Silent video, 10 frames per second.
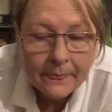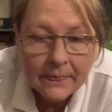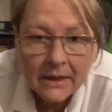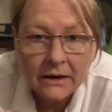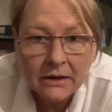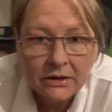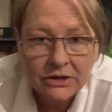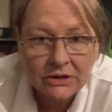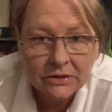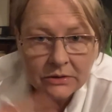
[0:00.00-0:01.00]
that
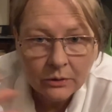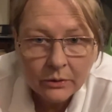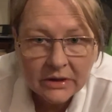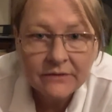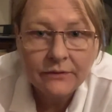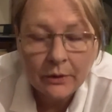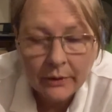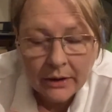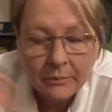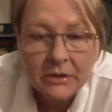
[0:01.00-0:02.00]
energy's always
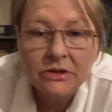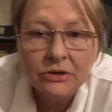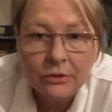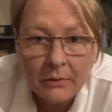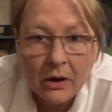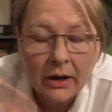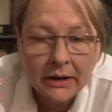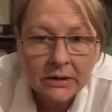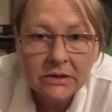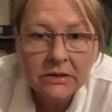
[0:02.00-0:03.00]
flowing up into your
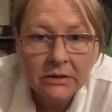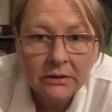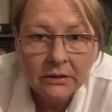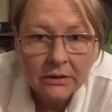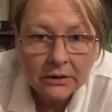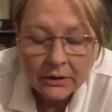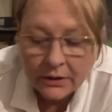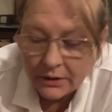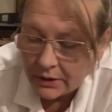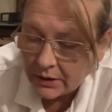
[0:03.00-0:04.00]
mind.
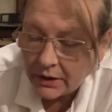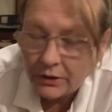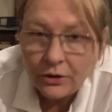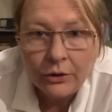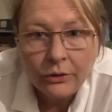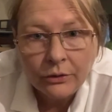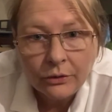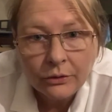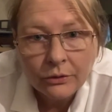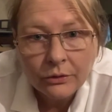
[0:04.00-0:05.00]
And yoga